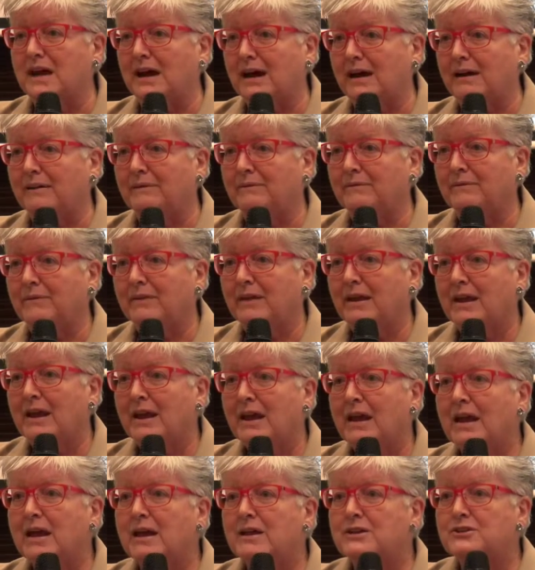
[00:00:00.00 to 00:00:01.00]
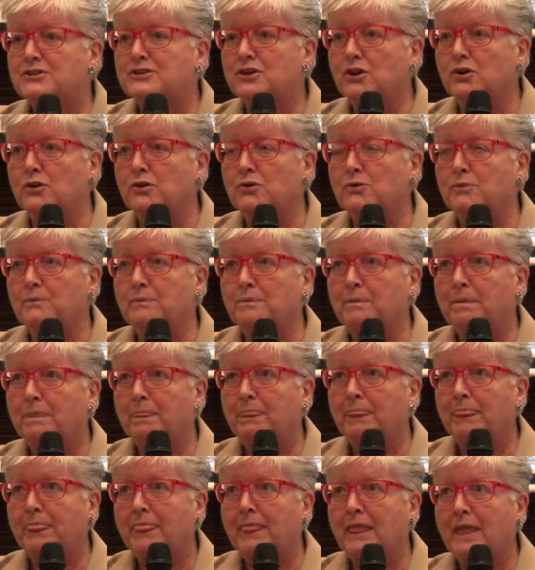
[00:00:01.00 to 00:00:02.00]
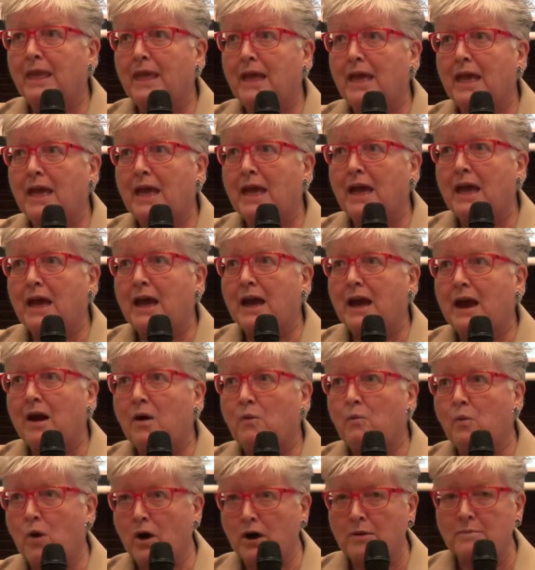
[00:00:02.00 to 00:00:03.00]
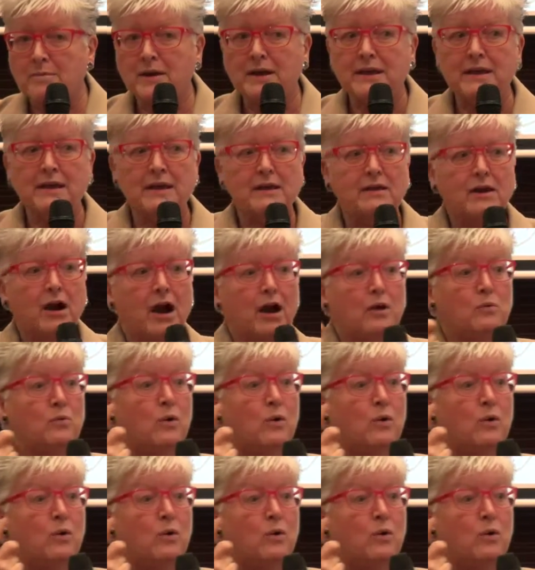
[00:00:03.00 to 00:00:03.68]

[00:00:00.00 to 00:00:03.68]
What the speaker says: are. So why am I here?